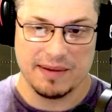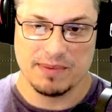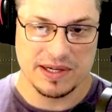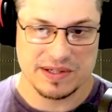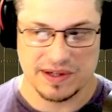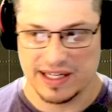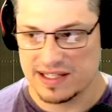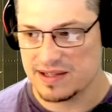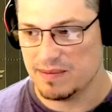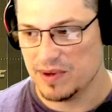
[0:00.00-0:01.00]
Buster
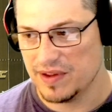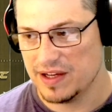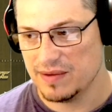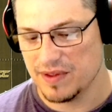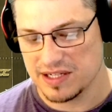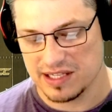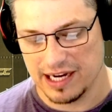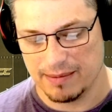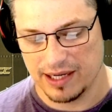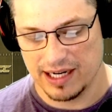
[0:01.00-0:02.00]
hits him with a
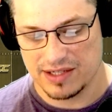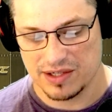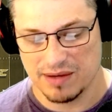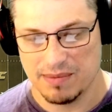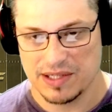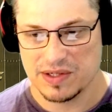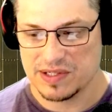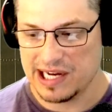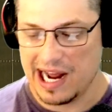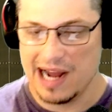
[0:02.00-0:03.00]
slammer answer, and Buster
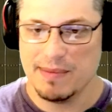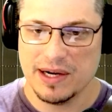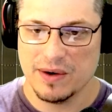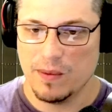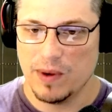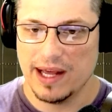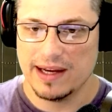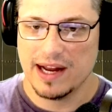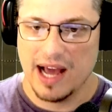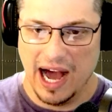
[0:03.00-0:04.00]
said, I'm here to win.
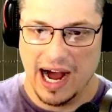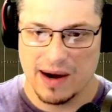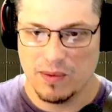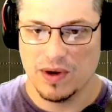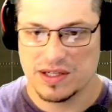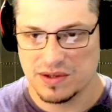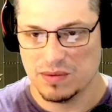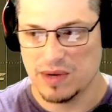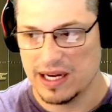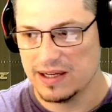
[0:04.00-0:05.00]
I want to
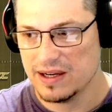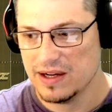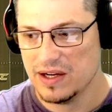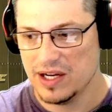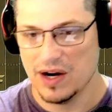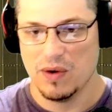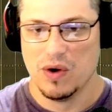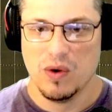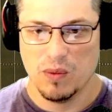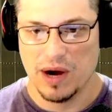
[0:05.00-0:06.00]
win. You know,
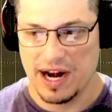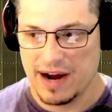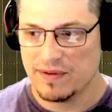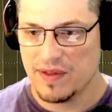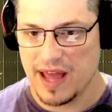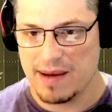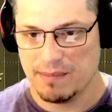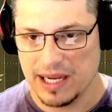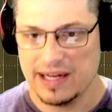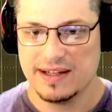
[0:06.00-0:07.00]
whatever that
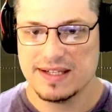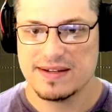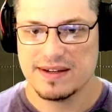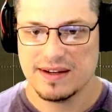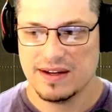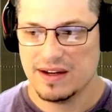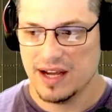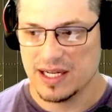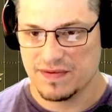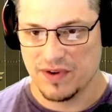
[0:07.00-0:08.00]
means
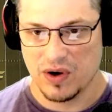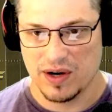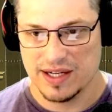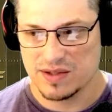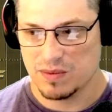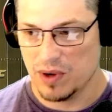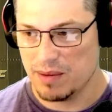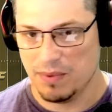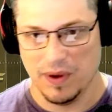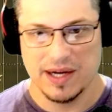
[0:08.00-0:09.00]
as far as
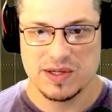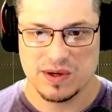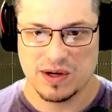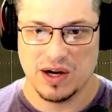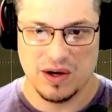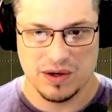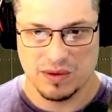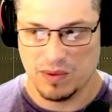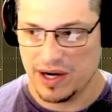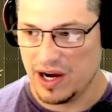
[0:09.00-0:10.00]
what plays are called or
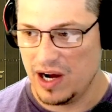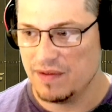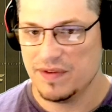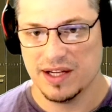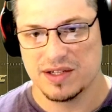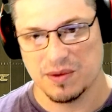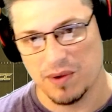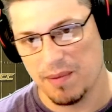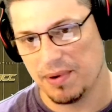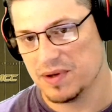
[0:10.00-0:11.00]
what offense or
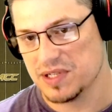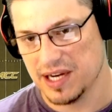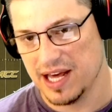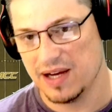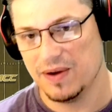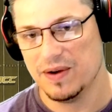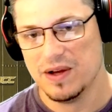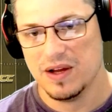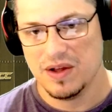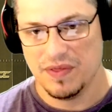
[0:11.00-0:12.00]
what personnel,
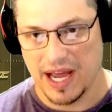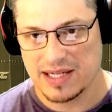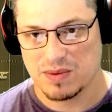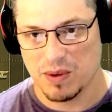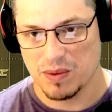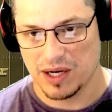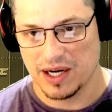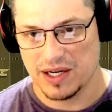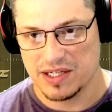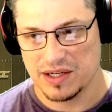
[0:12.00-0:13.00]
that's what we're
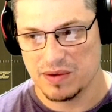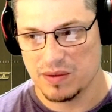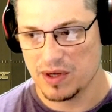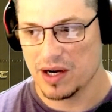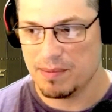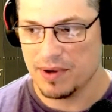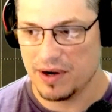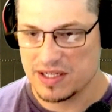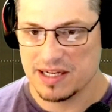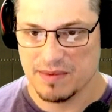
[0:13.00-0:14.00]
going to do. We're going to put
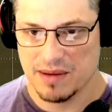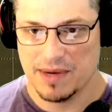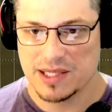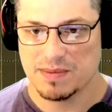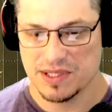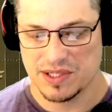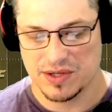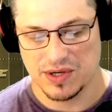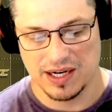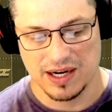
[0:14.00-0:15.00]
our team in the best
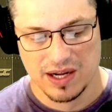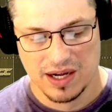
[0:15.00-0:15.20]
position